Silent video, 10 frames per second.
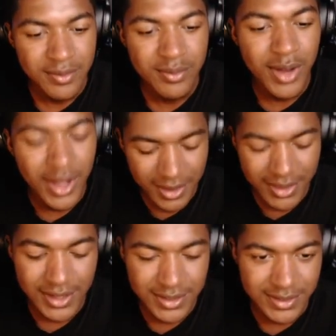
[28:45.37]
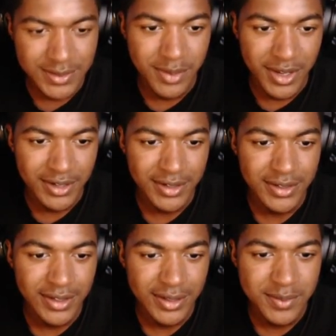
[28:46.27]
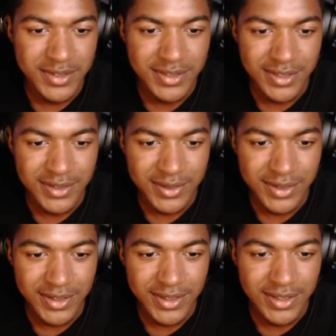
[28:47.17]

But this is better. Now let me see this real quick.